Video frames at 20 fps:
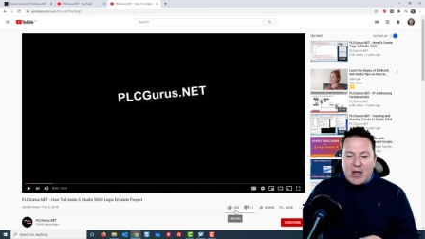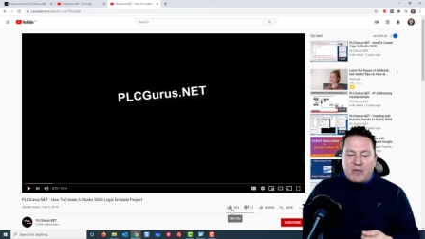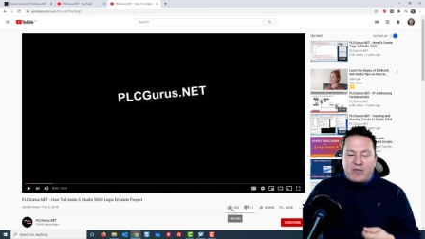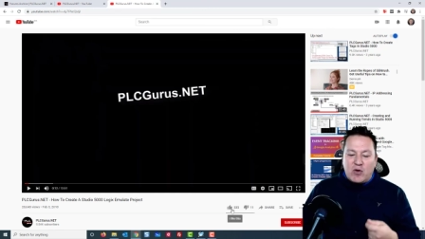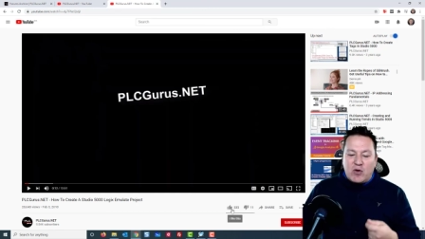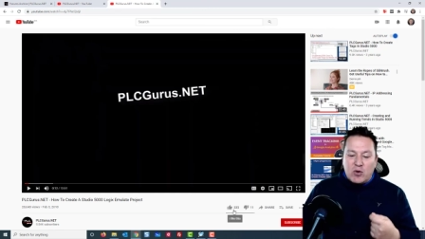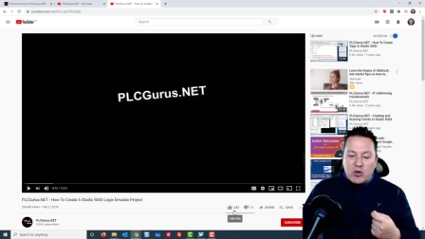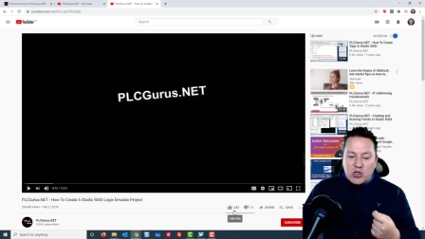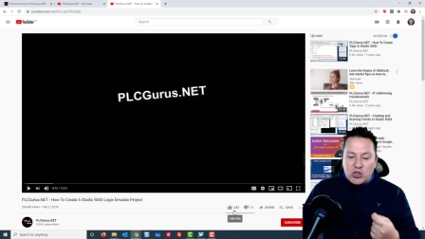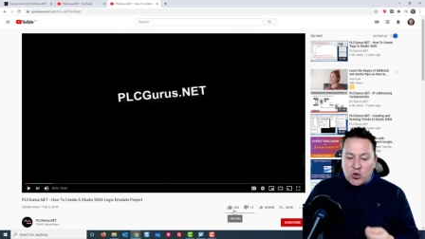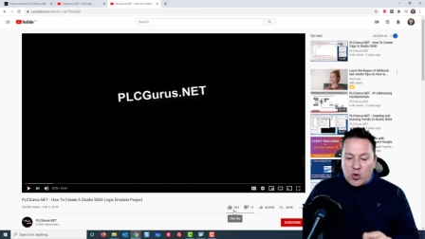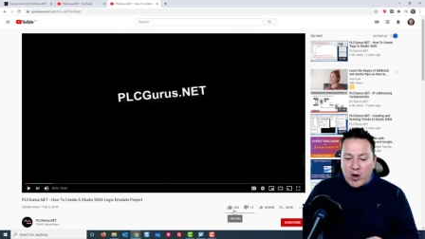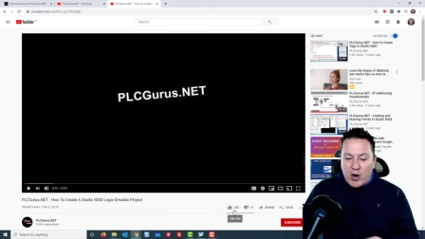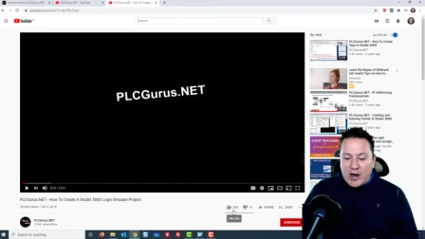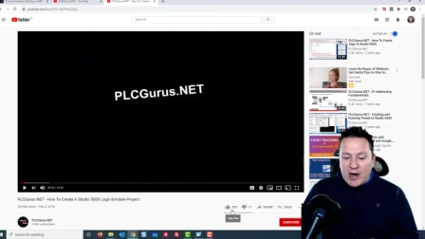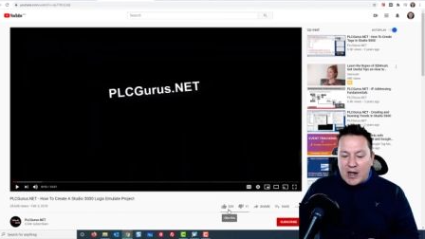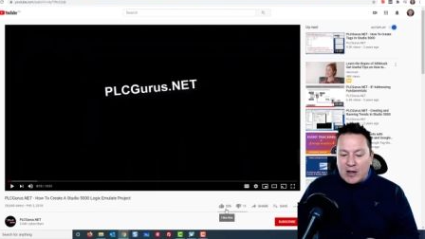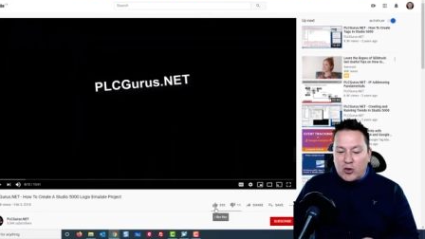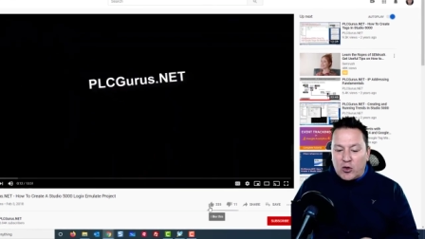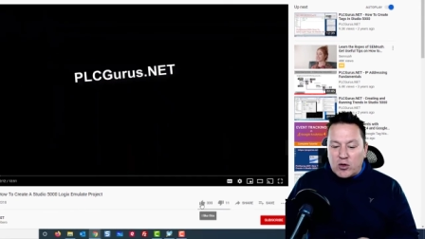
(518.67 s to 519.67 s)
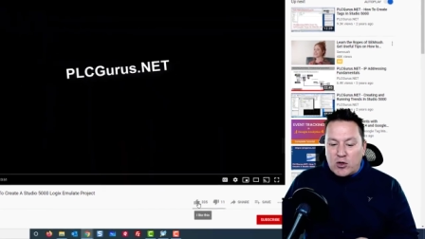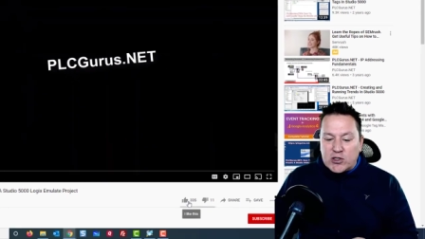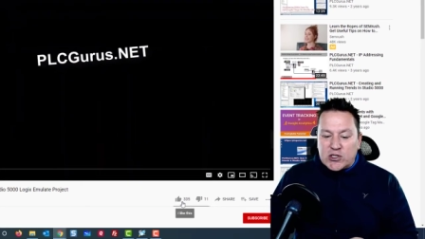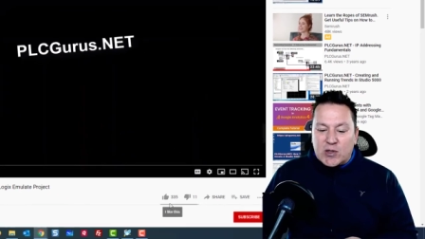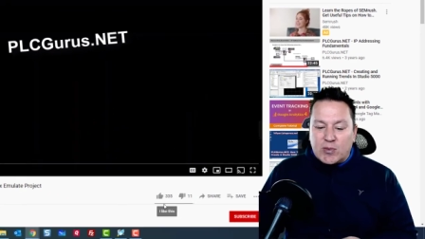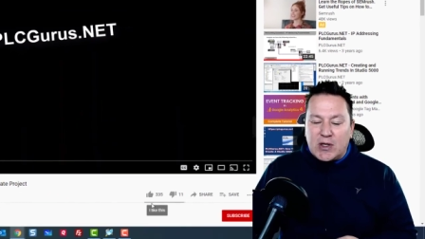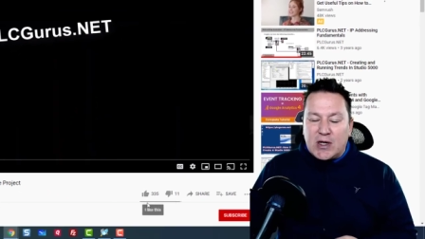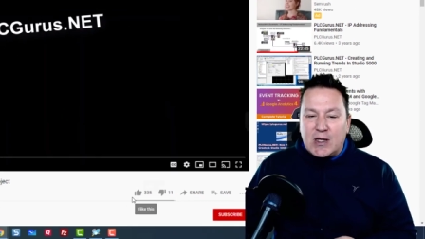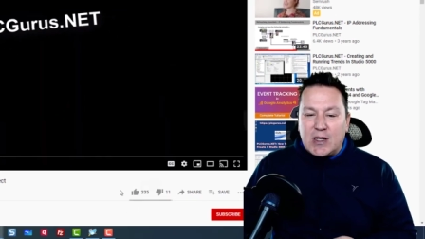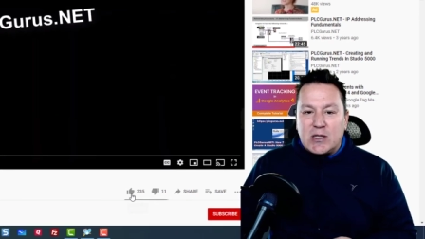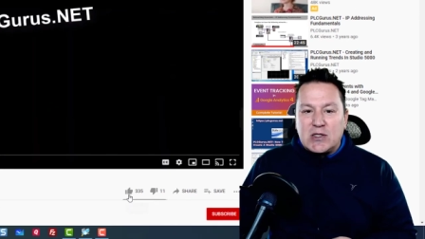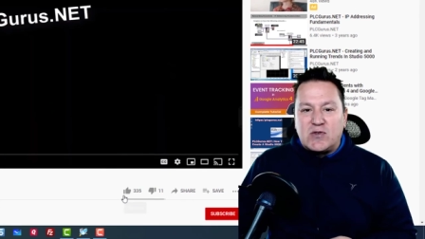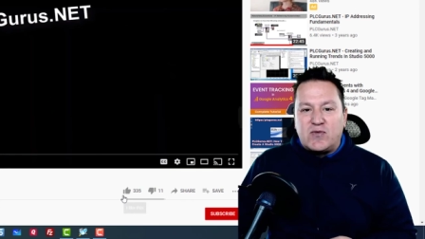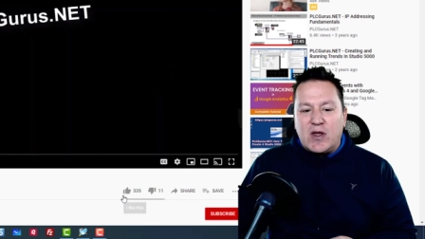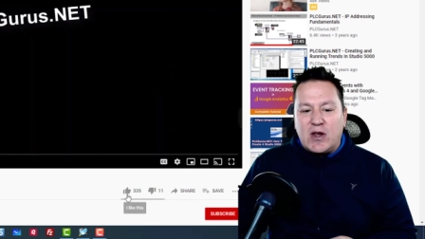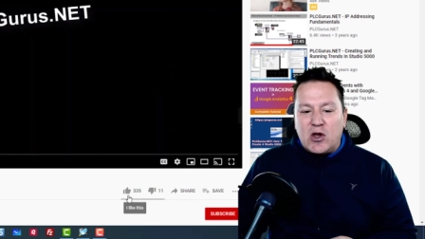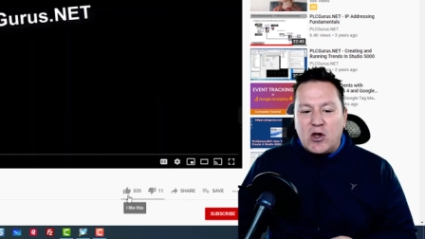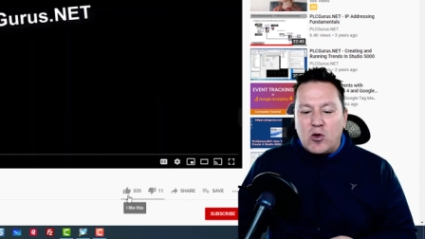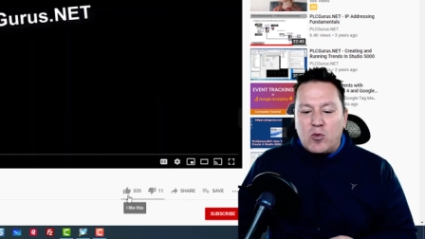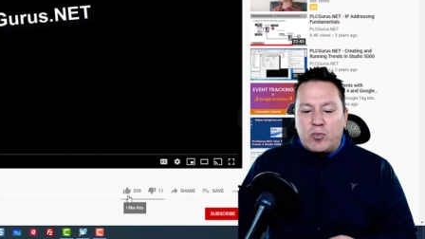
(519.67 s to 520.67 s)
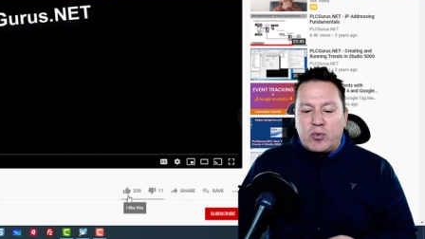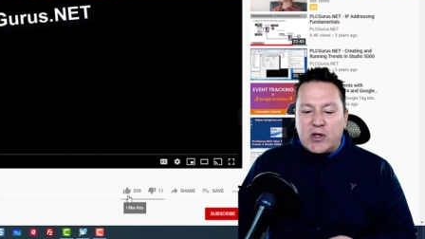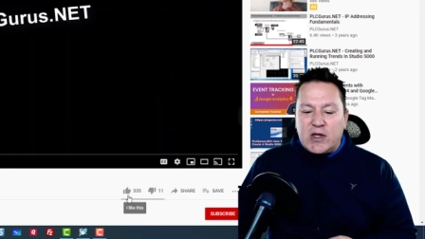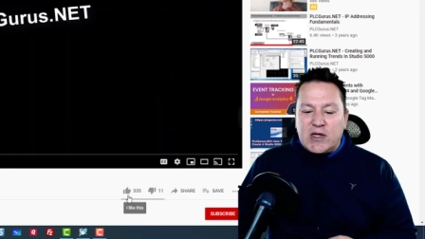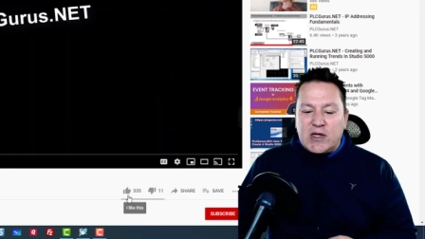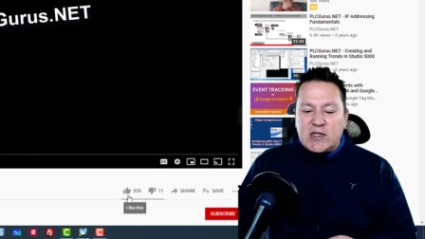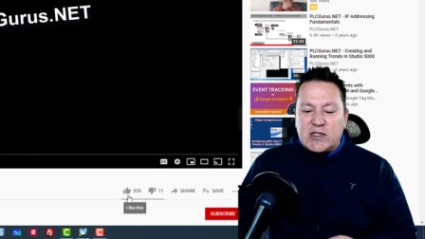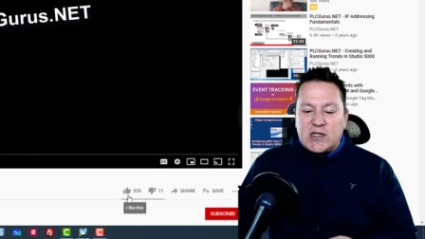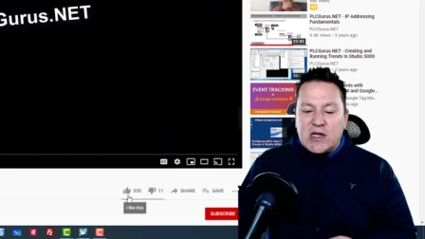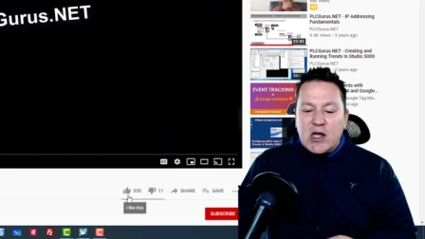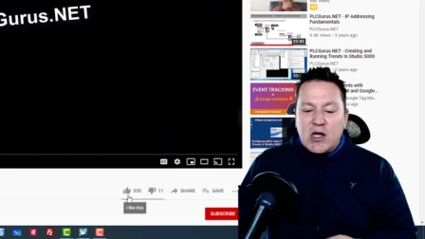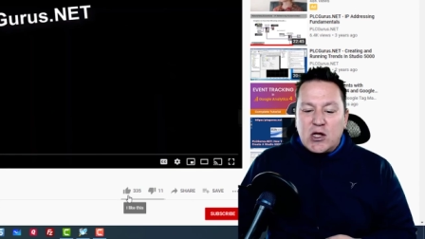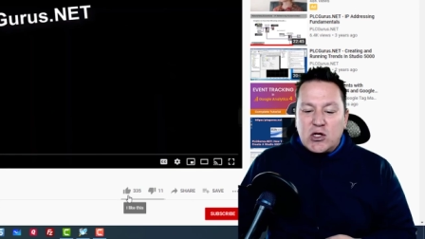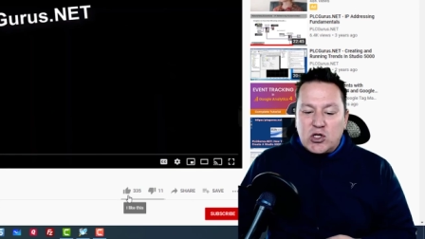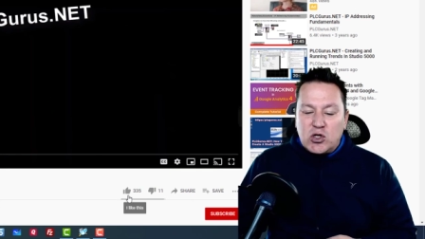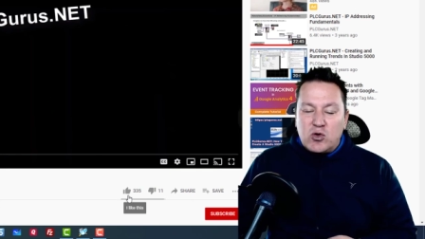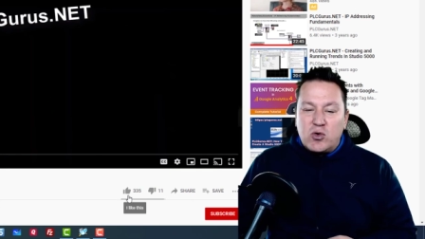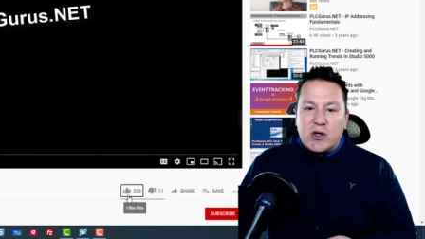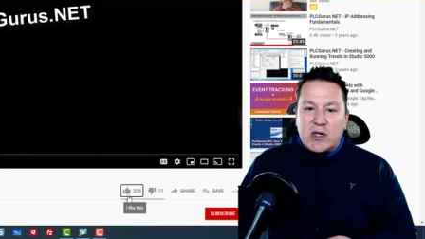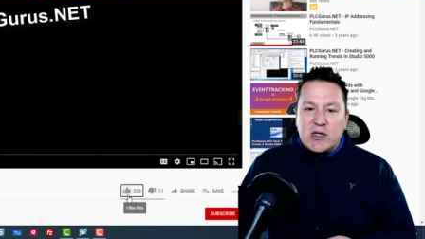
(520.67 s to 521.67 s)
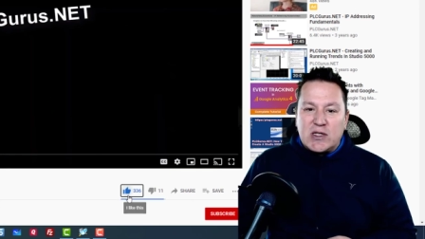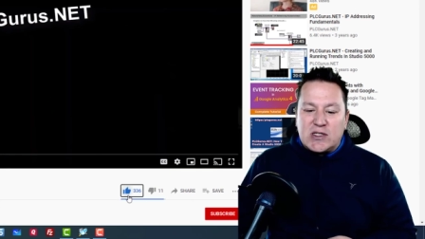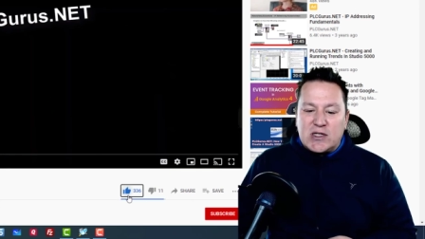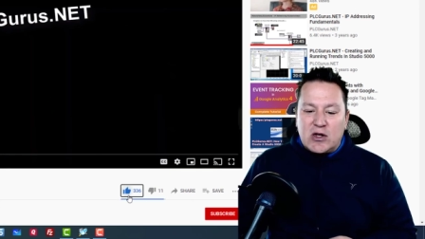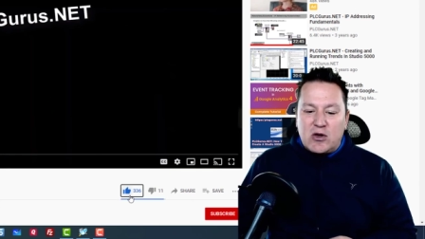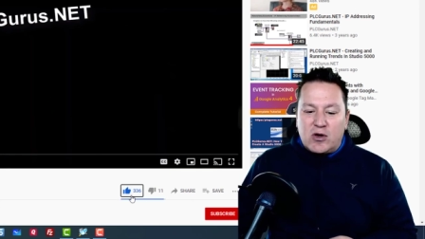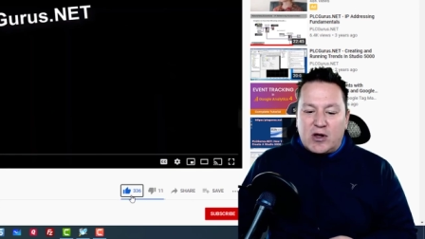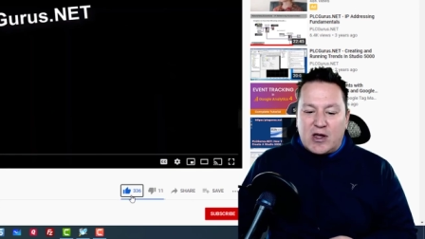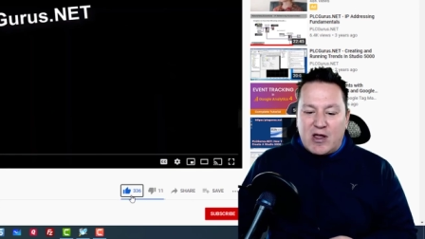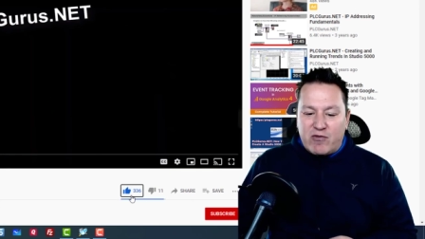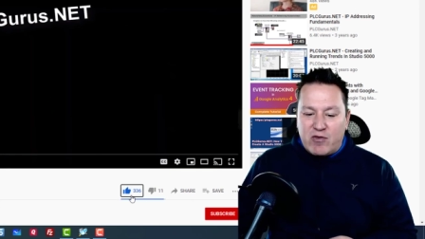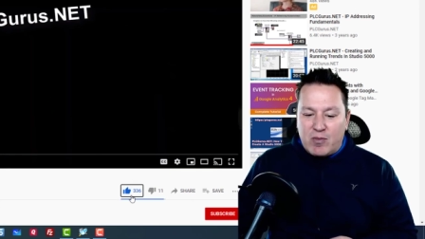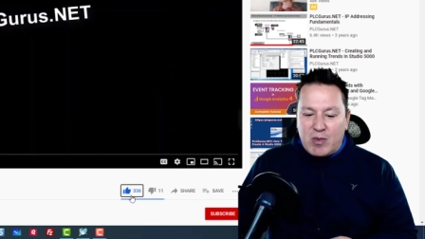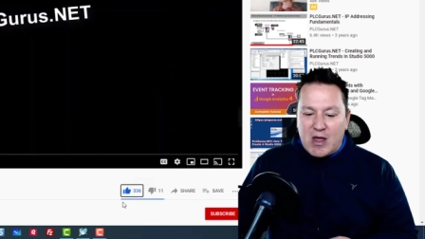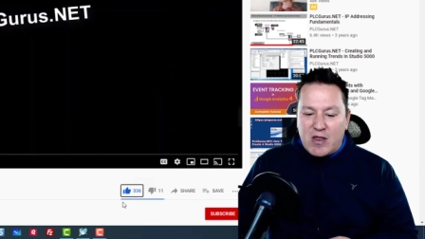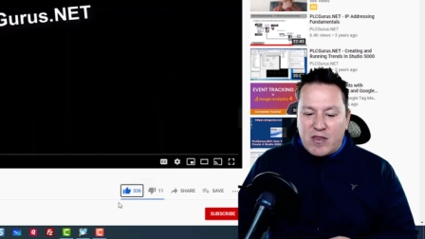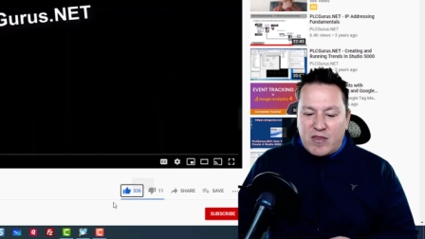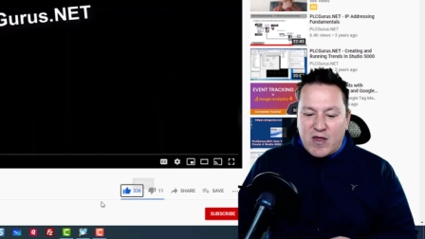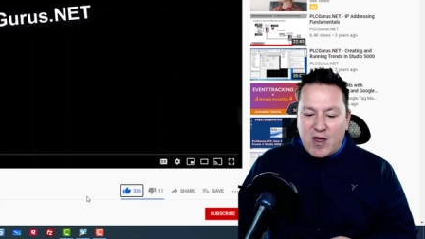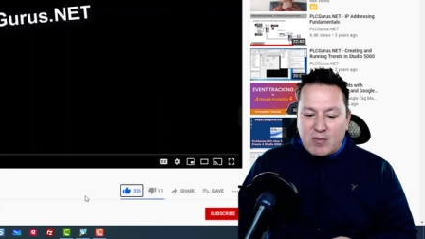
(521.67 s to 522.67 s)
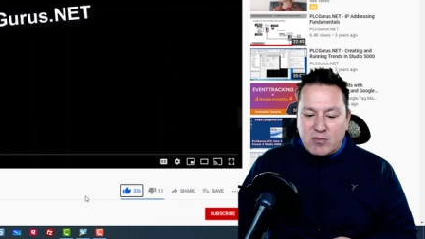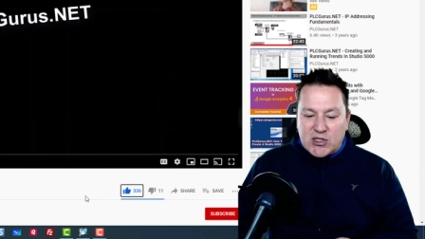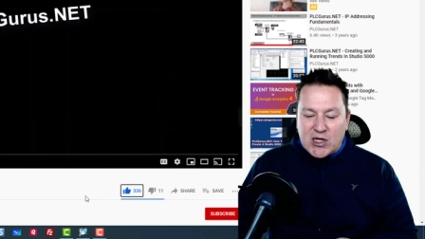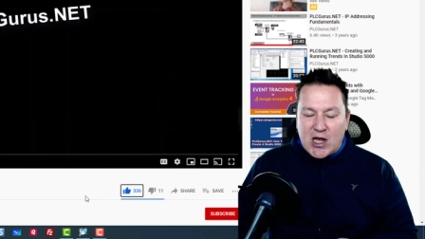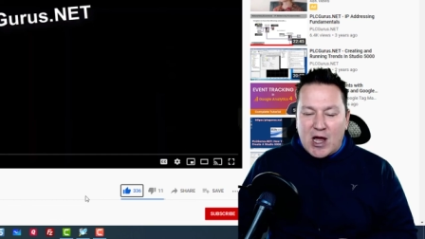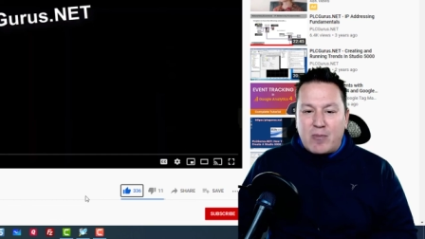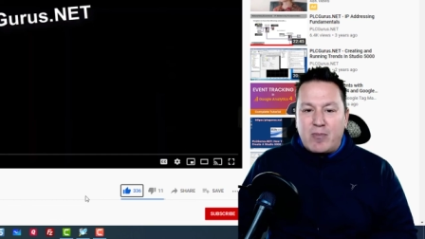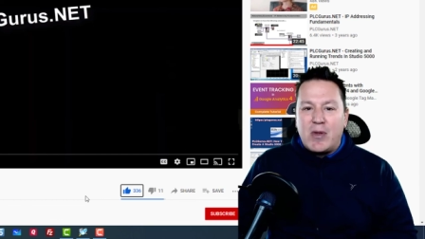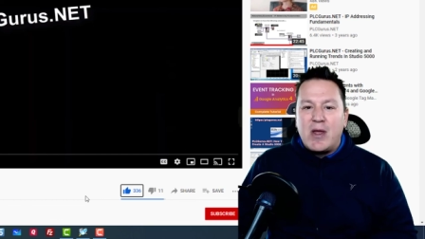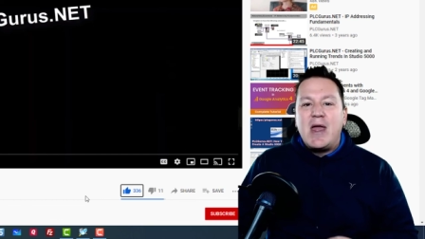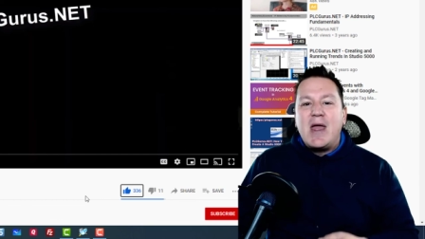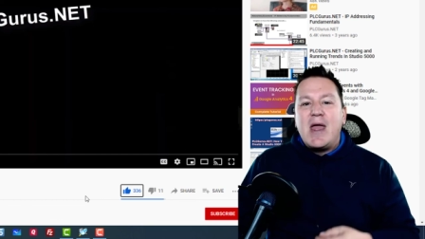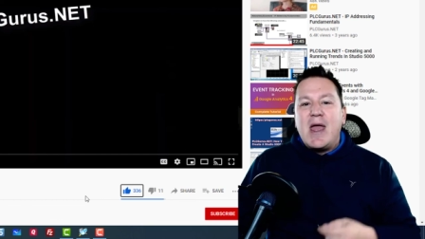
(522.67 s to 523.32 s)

If you enjoyed and learned something in this video, please do consider giving me a thumbs up,